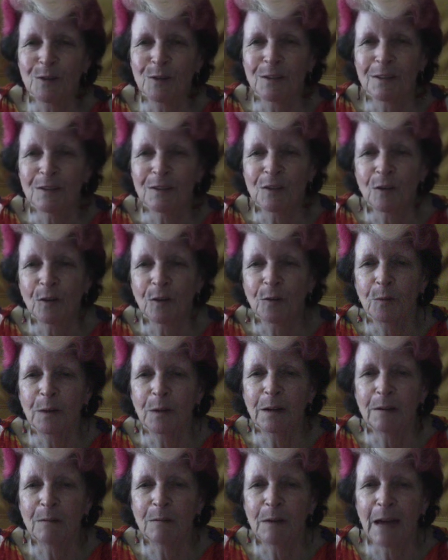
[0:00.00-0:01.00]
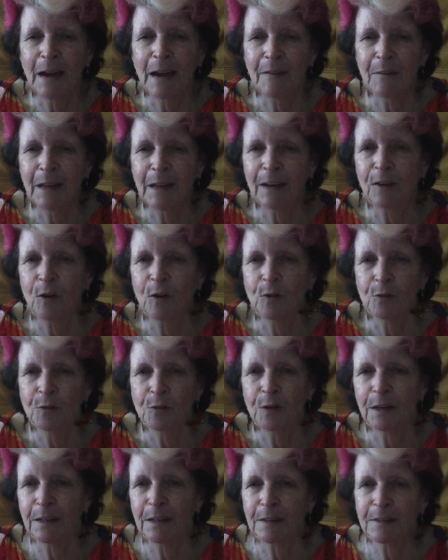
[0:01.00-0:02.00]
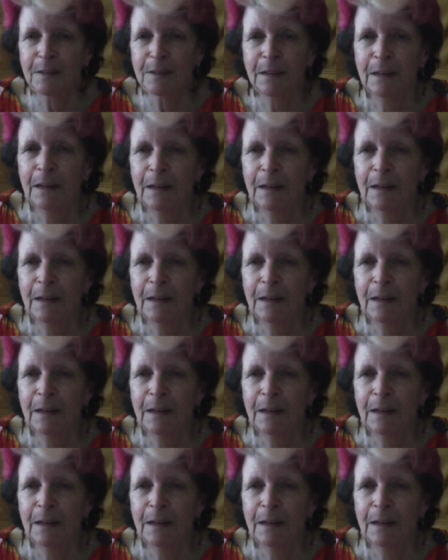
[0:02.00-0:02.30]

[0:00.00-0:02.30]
And so we have that contrast